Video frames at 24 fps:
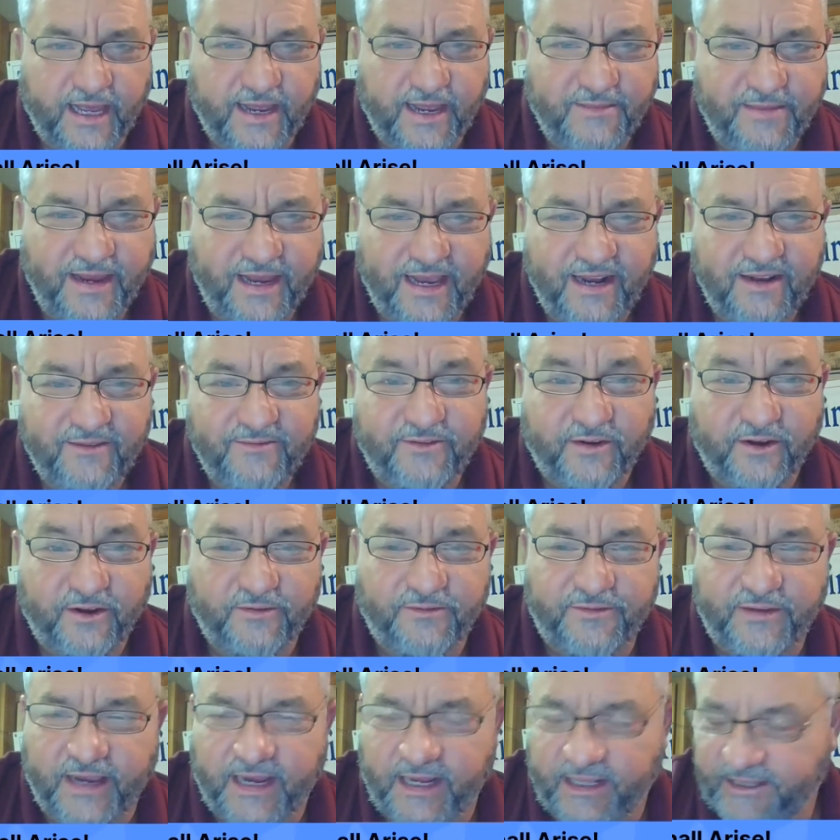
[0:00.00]
Amen. Full
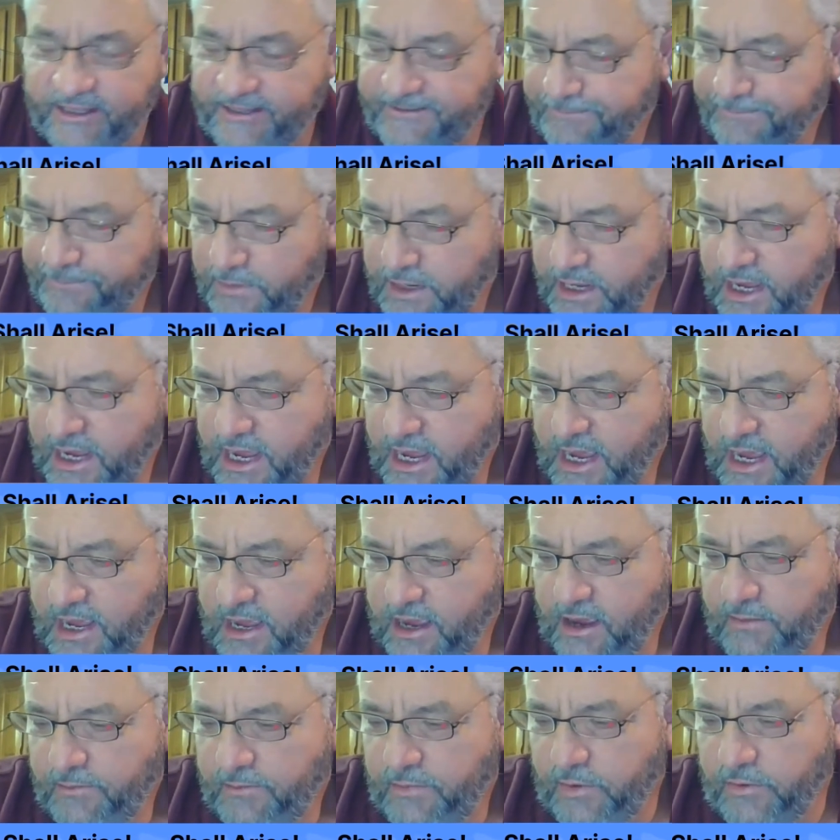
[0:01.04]
of faith.
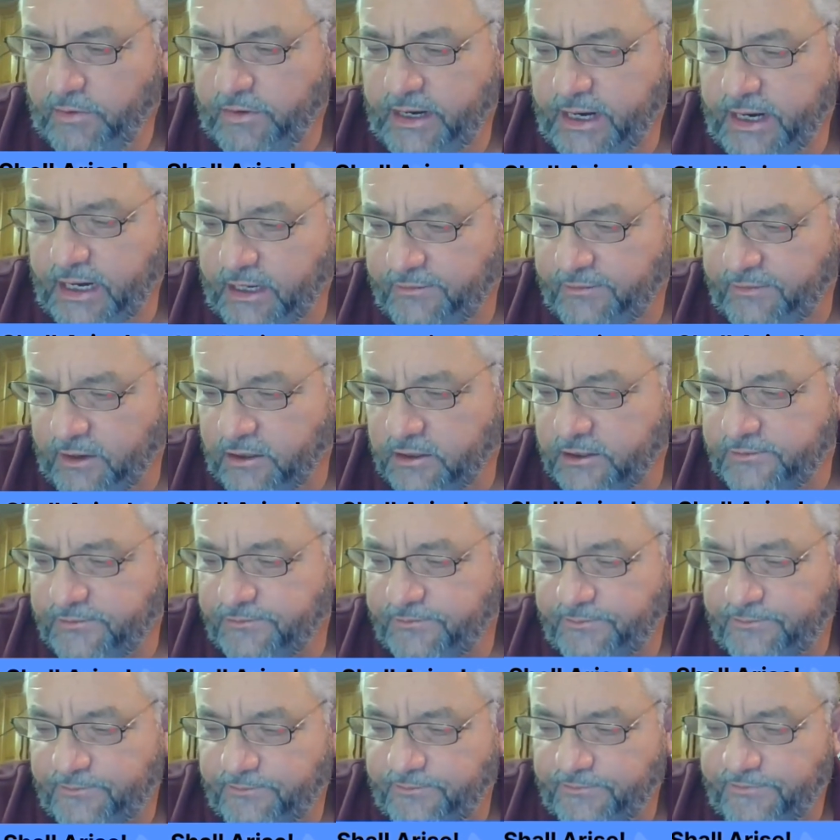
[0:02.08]
But when you get to verse
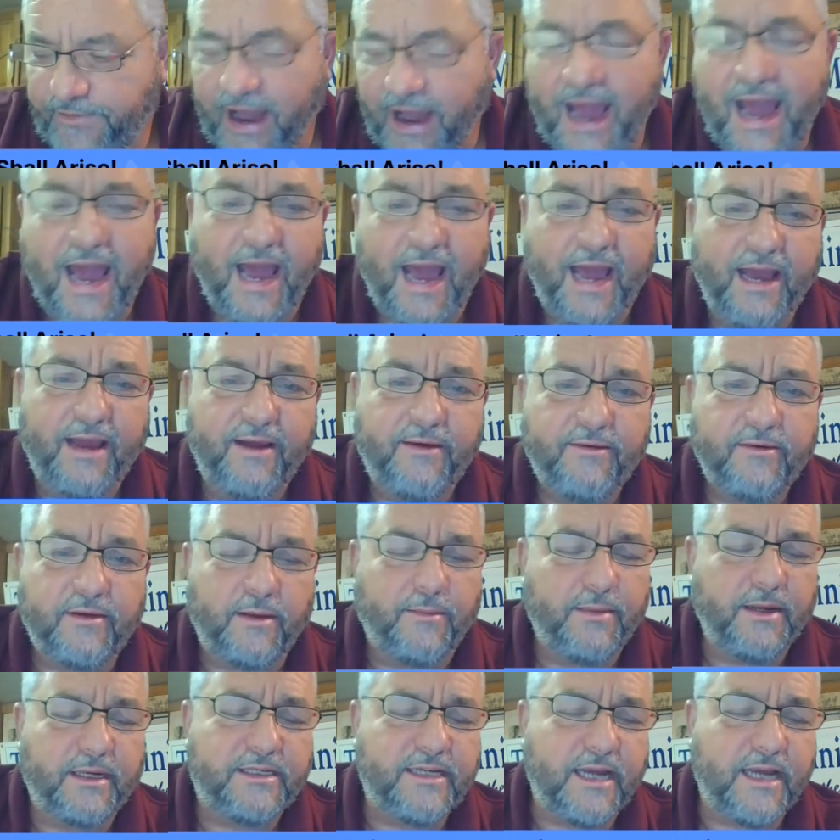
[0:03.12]
five, I
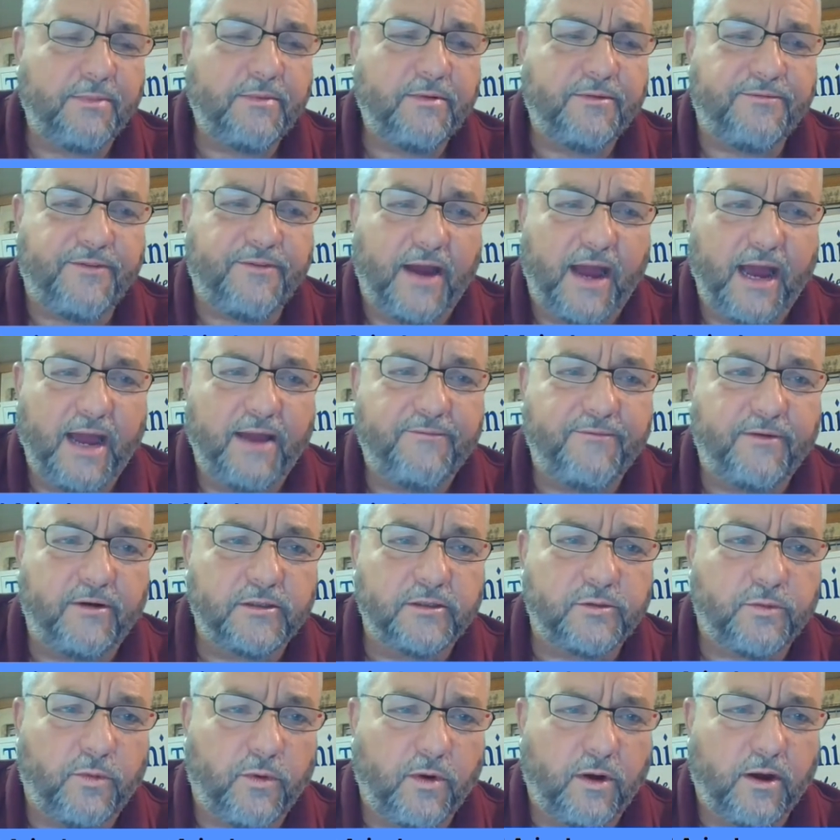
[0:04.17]
mean chapter five,
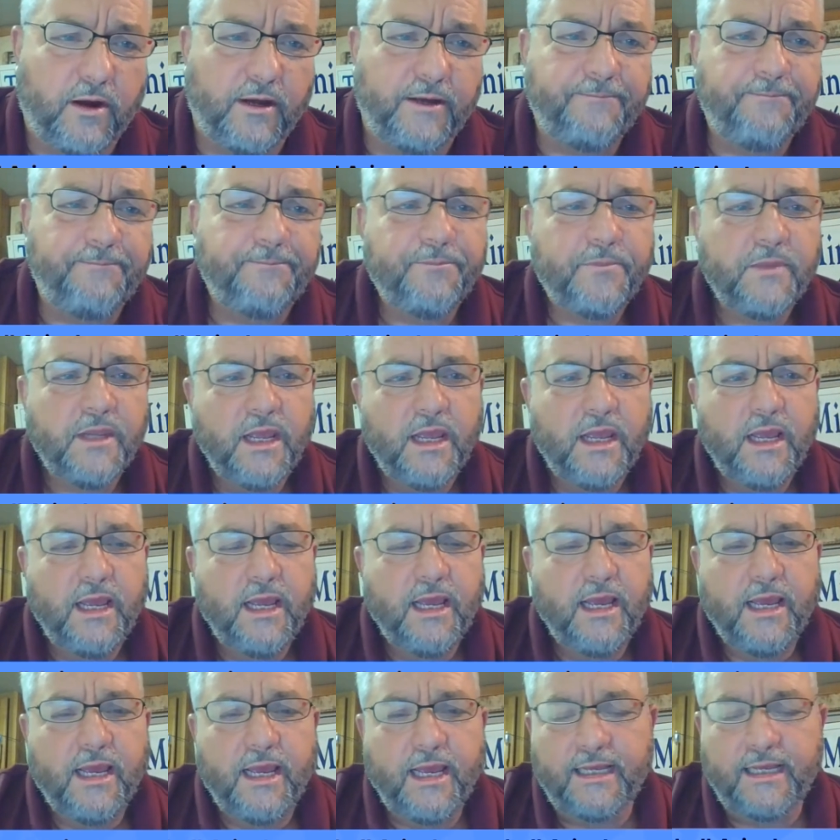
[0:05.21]
verse one,
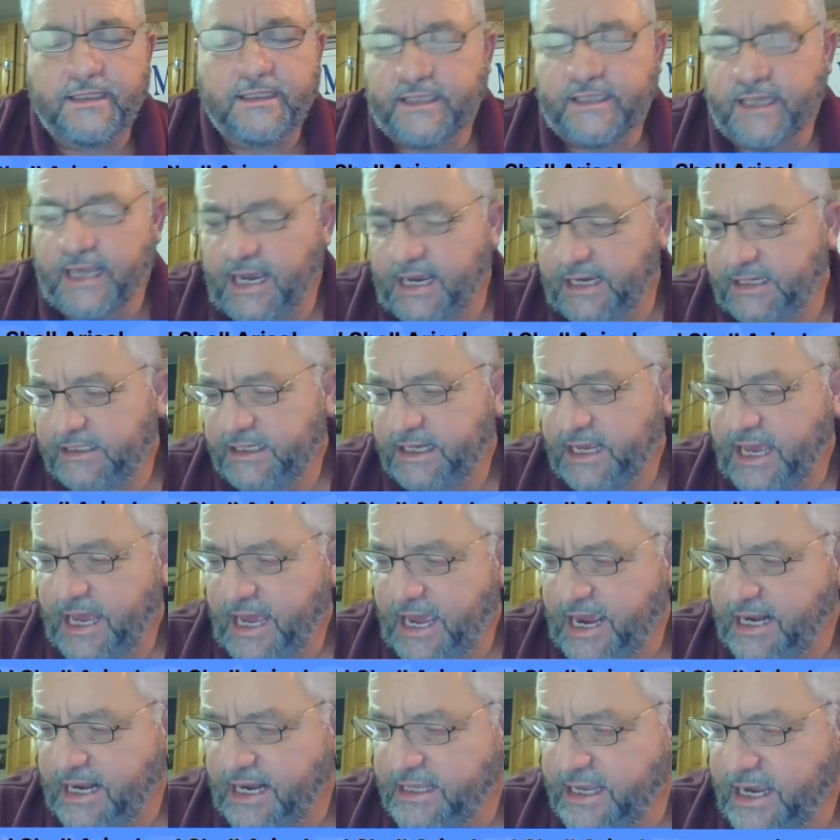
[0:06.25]
it says,
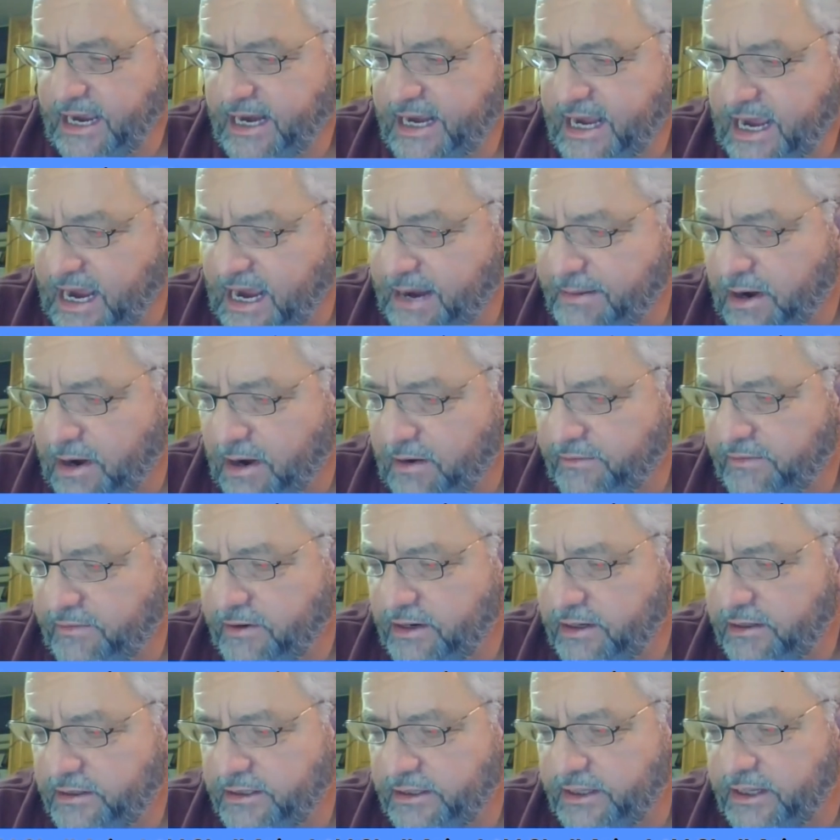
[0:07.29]
And they came over
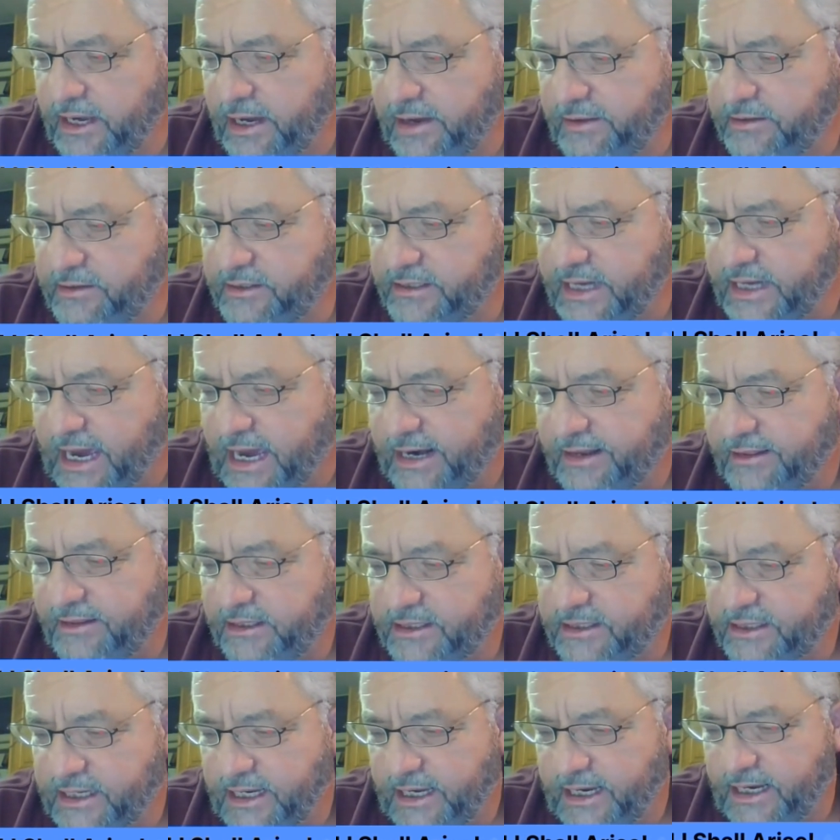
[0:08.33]
unto the other side of the
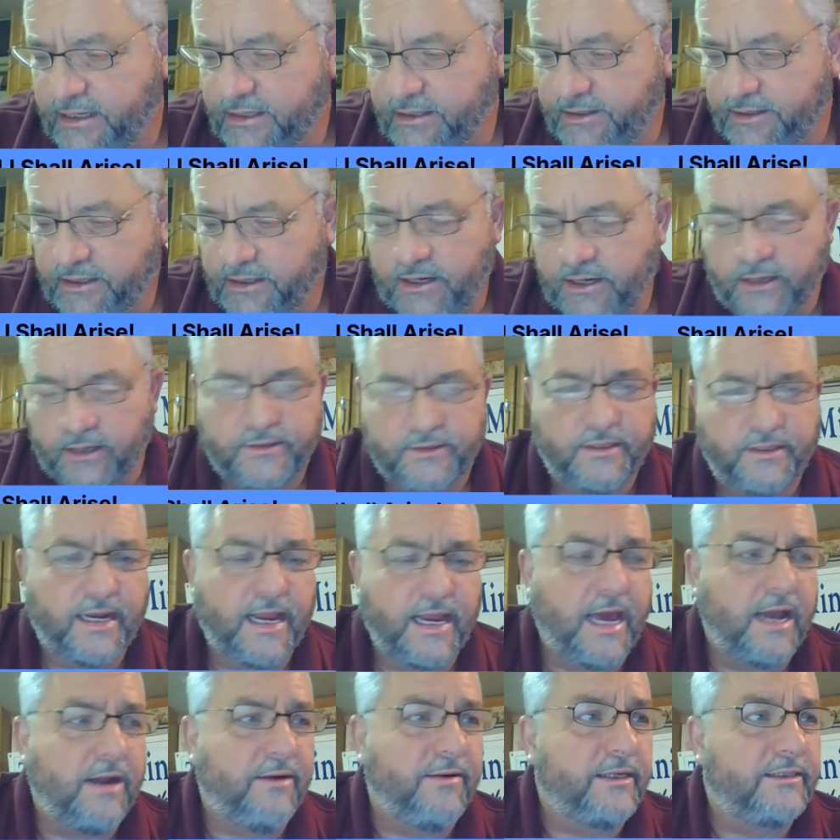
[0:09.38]
sea into the country of the
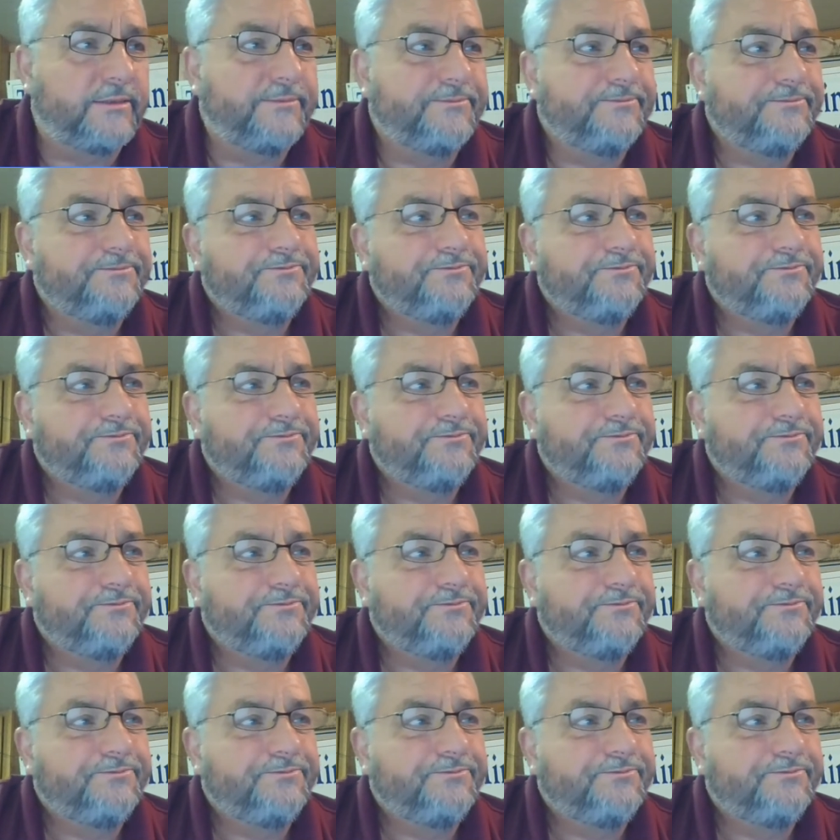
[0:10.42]
Gadarenes.